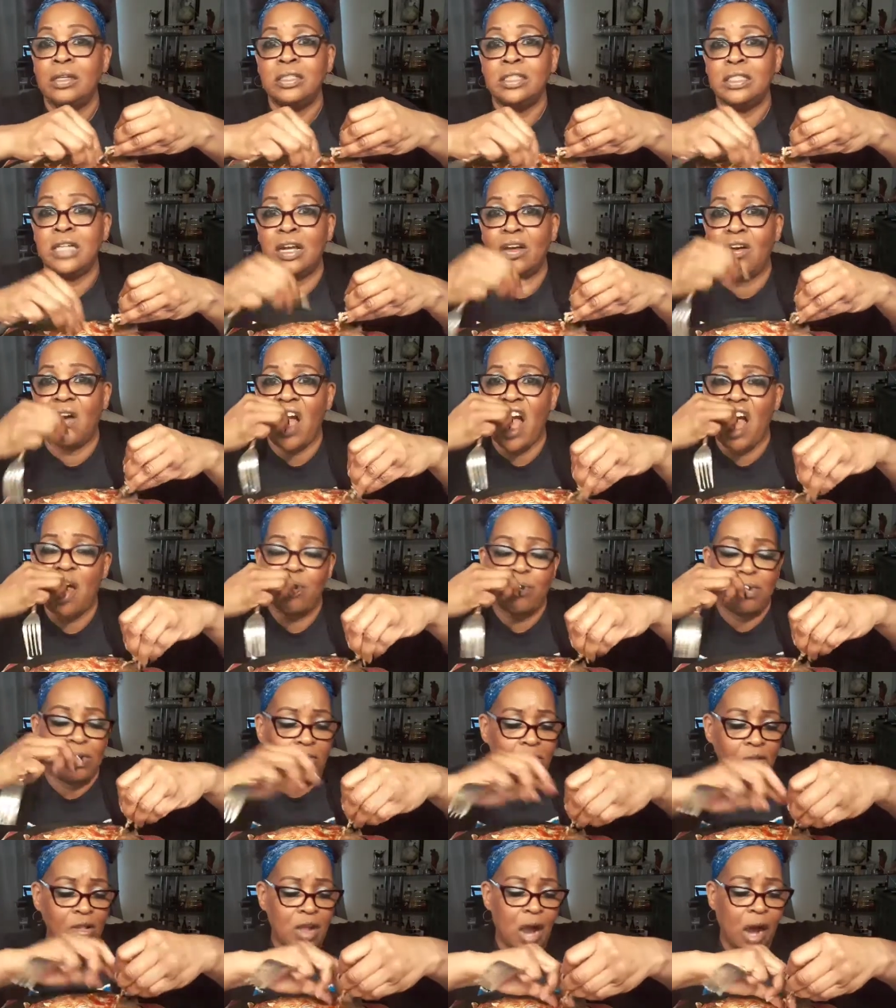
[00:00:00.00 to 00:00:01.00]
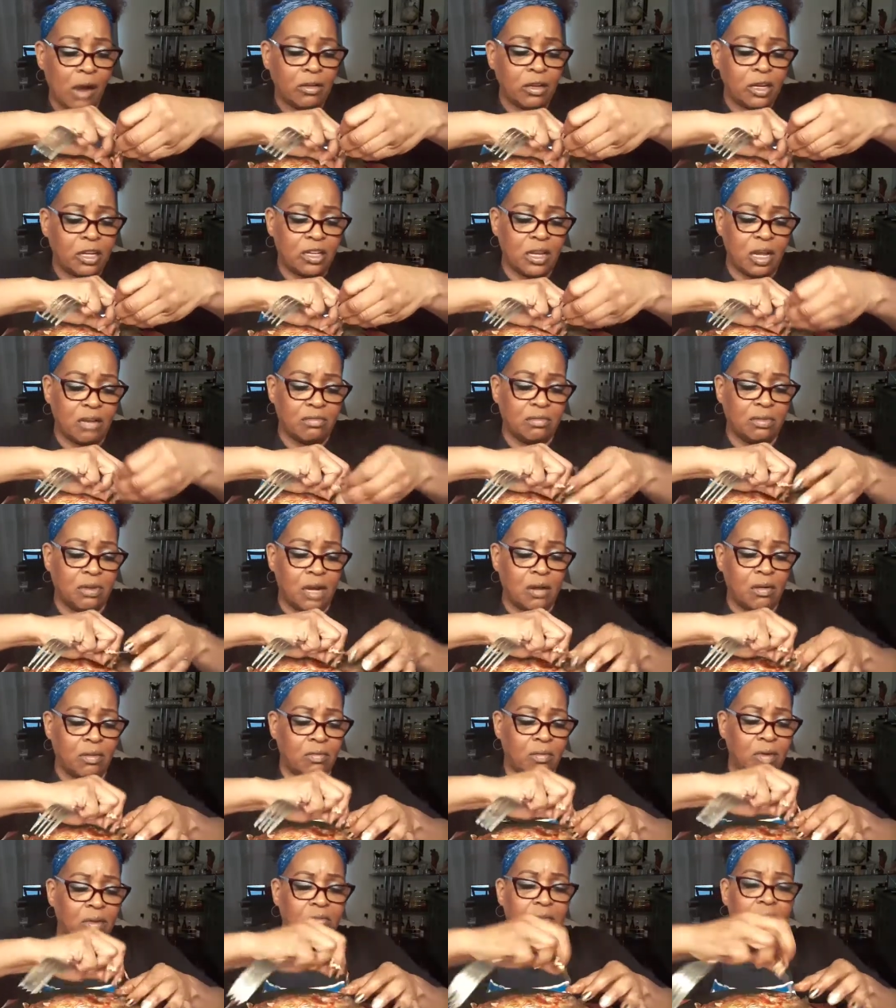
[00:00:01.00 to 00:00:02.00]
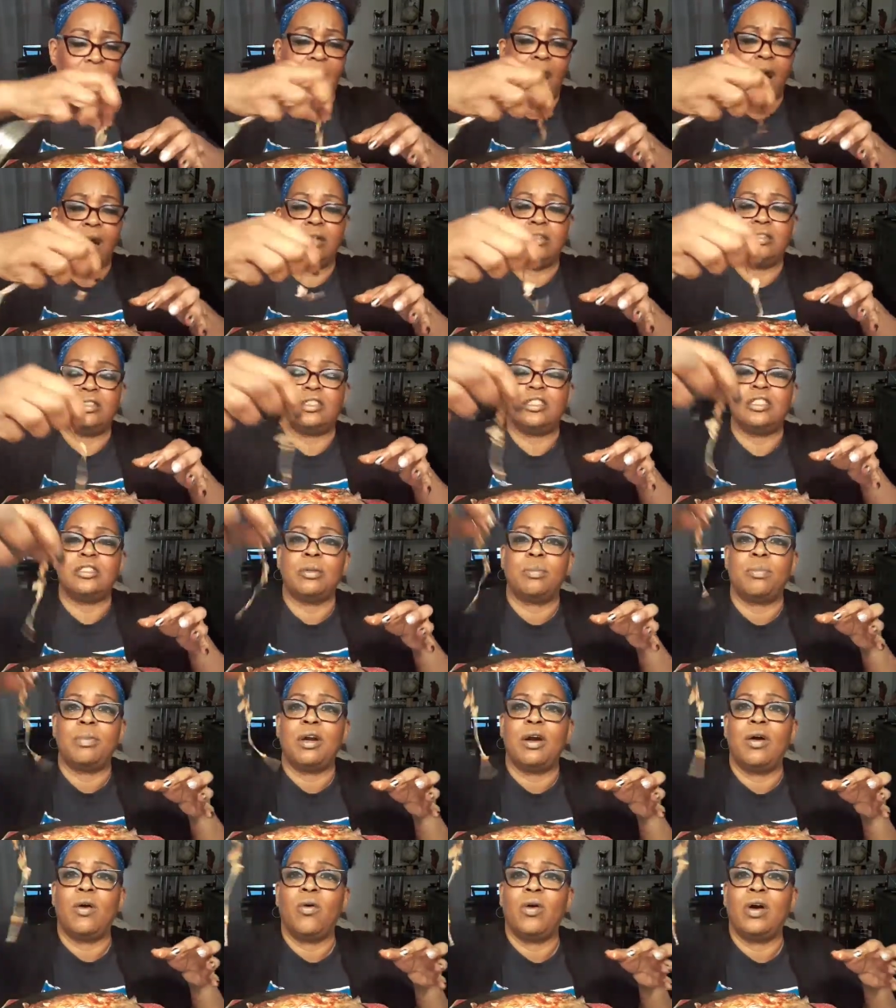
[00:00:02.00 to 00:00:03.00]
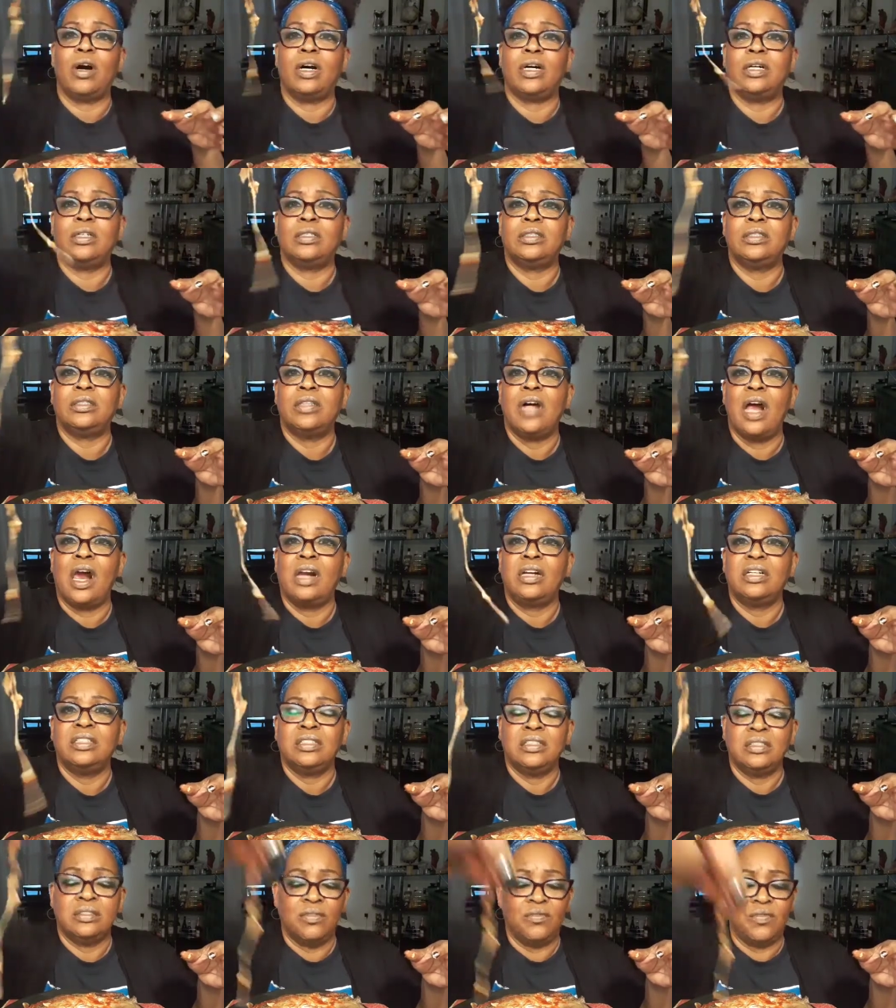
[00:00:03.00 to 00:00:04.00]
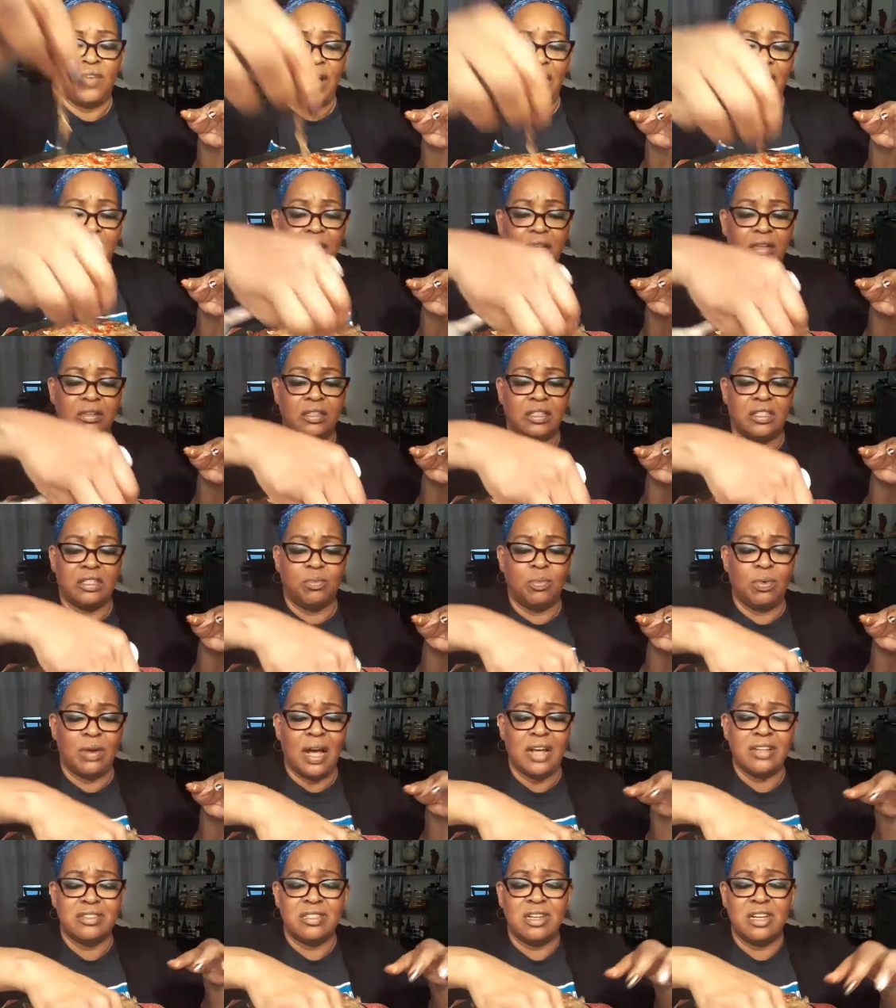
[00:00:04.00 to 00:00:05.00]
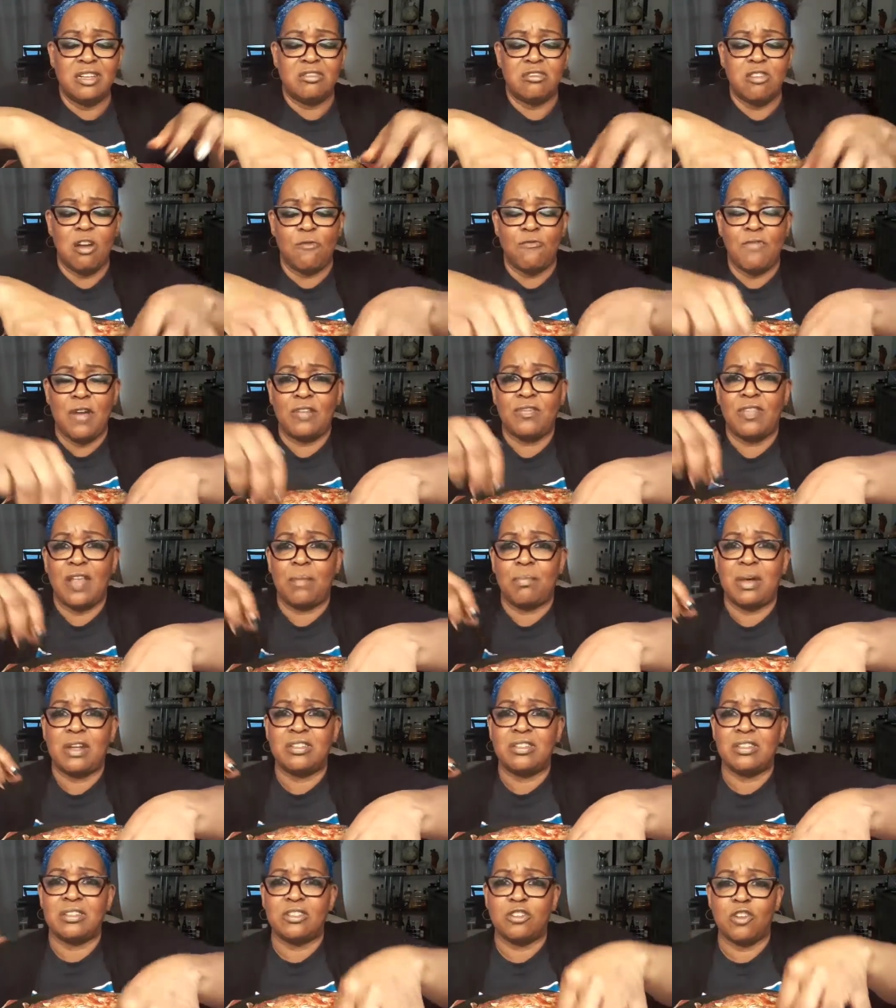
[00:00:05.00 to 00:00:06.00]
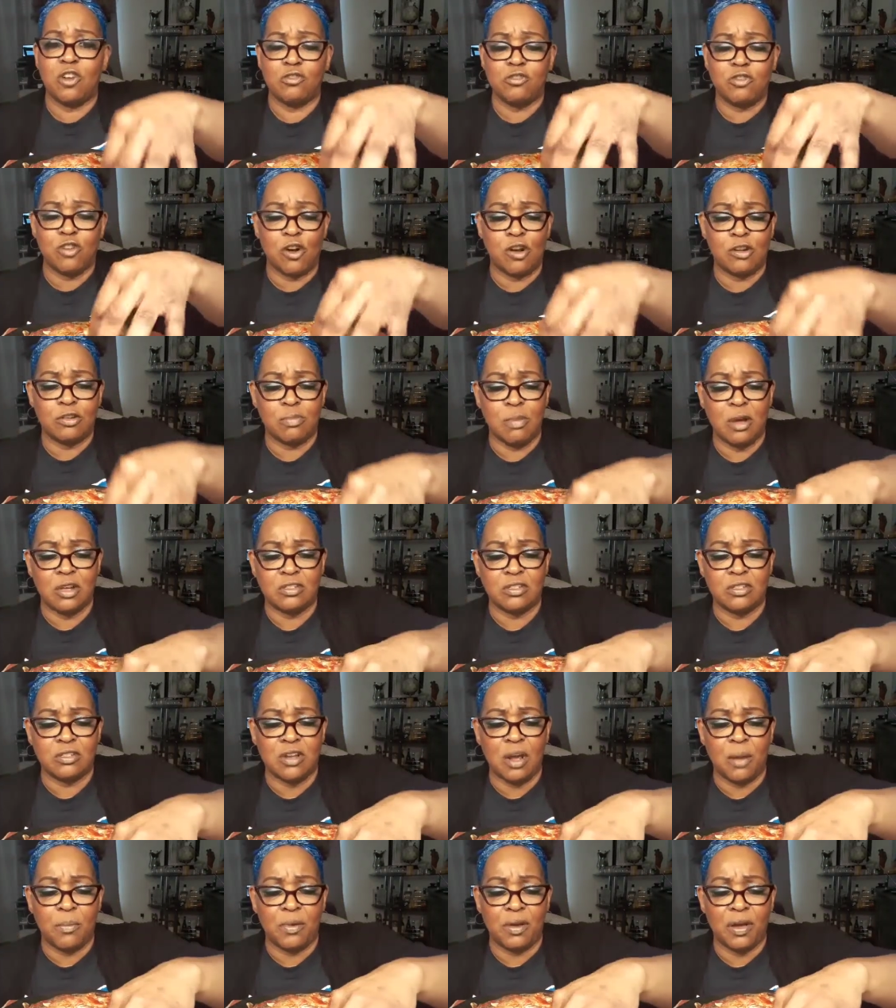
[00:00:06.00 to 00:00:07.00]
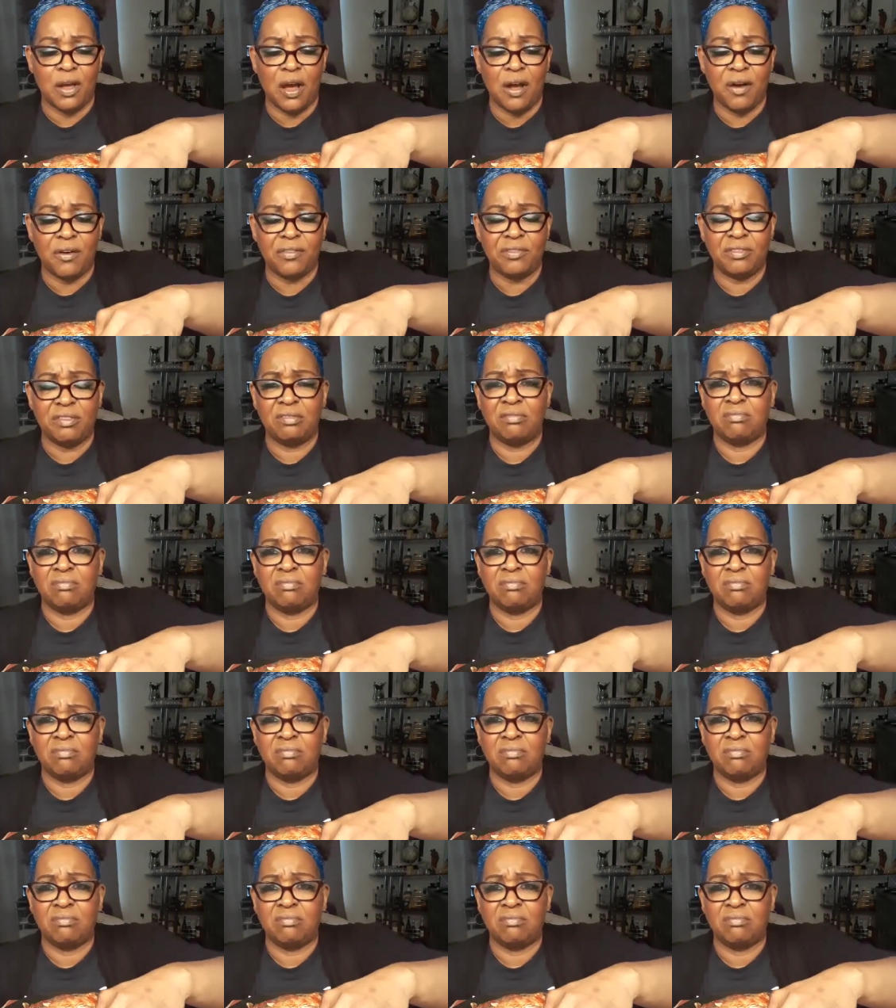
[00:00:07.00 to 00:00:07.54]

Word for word: It ain't going to happen. Y'all look at that. Ooh, I don't want that. That's a big old uh, vein. When I see stuff like that, my it turns my stomach out.